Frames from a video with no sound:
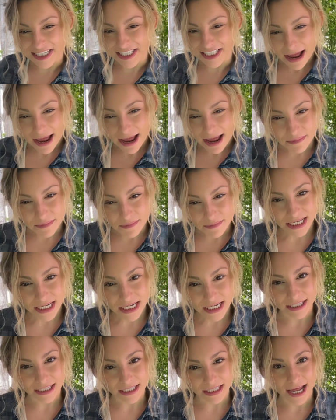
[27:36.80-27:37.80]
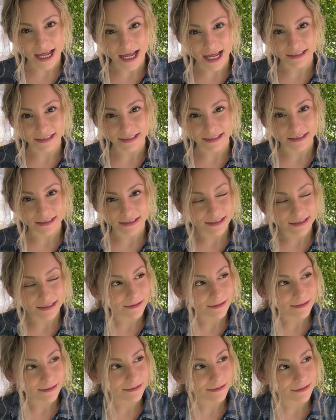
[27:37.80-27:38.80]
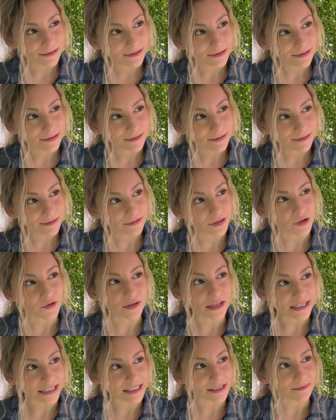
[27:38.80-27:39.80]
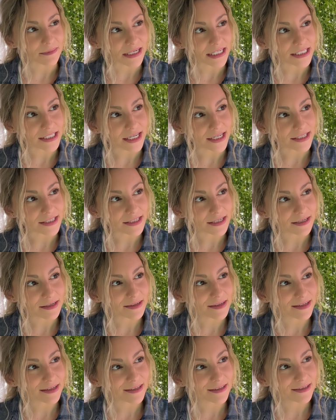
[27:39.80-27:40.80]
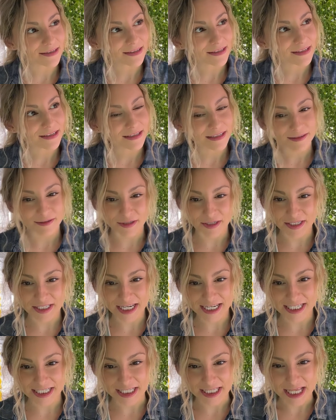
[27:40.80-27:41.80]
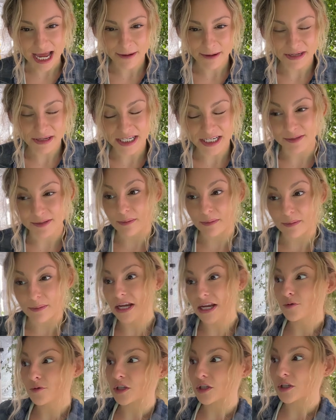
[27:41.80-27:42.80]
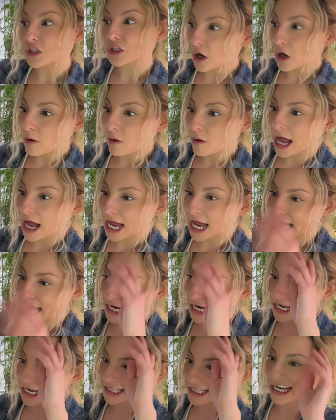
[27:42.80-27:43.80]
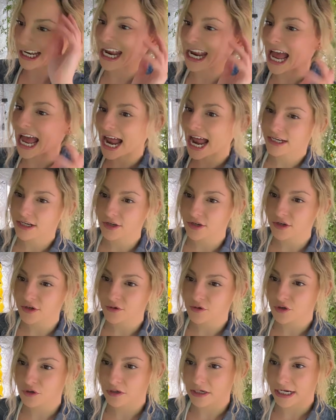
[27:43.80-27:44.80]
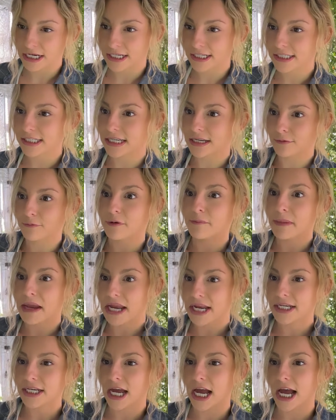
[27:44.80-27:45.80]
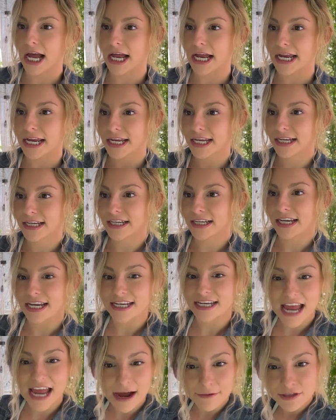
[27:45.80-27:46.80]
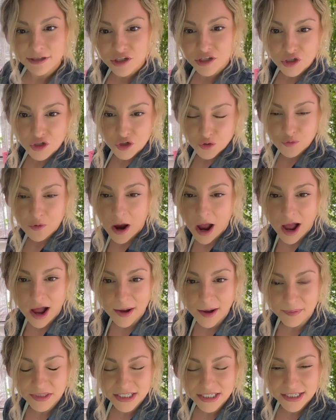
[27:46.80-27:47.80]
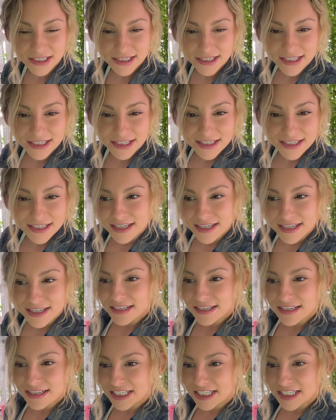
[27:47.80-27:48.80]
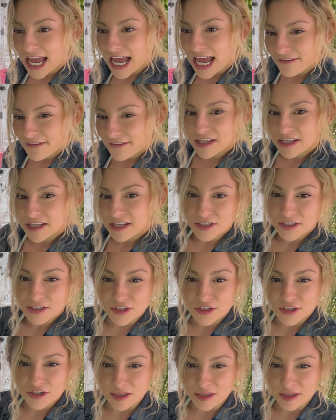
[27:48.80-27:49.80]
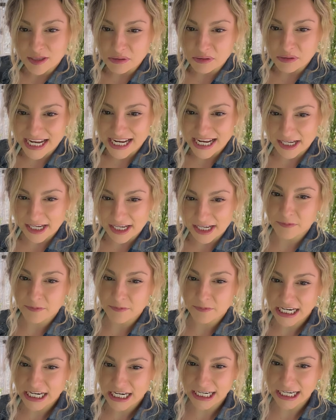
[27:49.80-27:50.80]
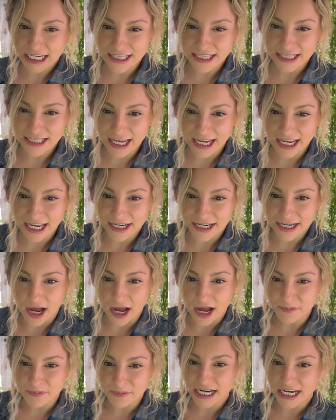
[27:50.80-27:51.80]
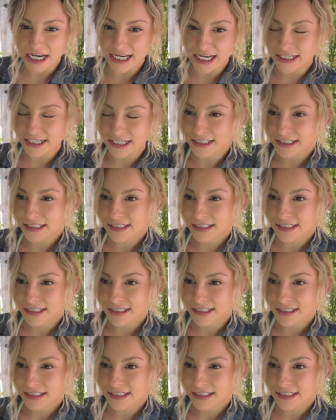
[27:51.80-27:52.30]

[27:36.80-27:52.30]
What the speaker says: that mean that, no, that doesn't make sense. I was going to say, does that mean, because my pH was so high and then I add in nutrients and it remained high and now it just dropped, does that have anything to do with the plants uptaking it? They can't uptake